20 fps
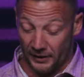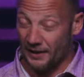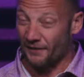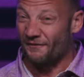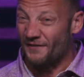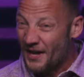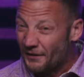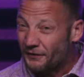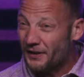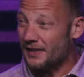
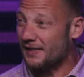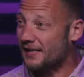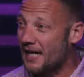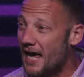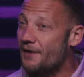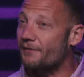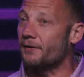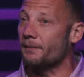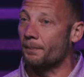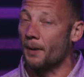
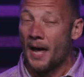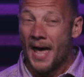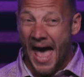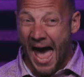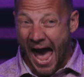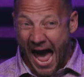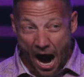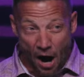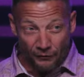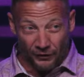57,
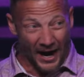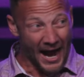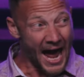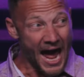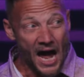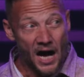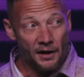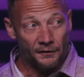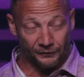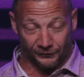over
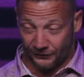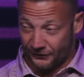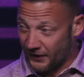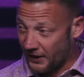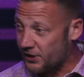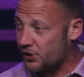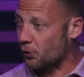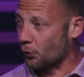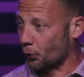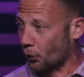half
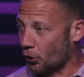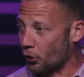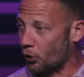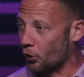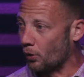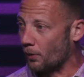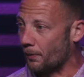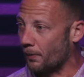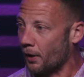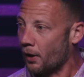this
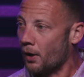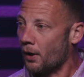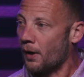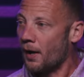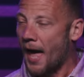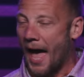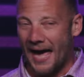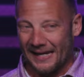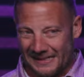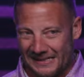room
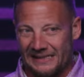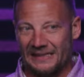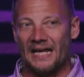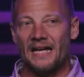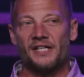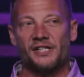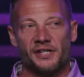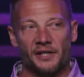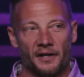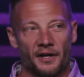has
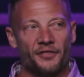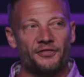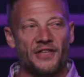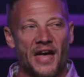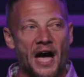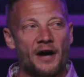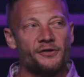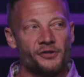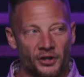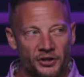less than
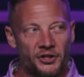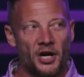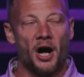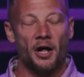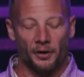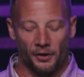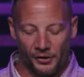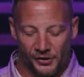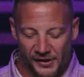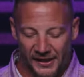
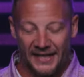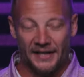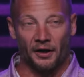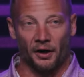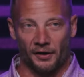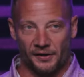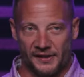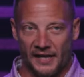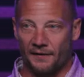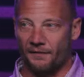$1,000 in
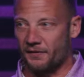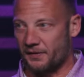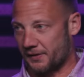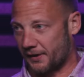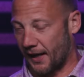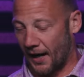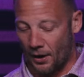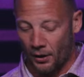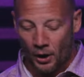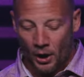our savings
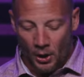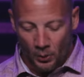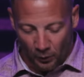account.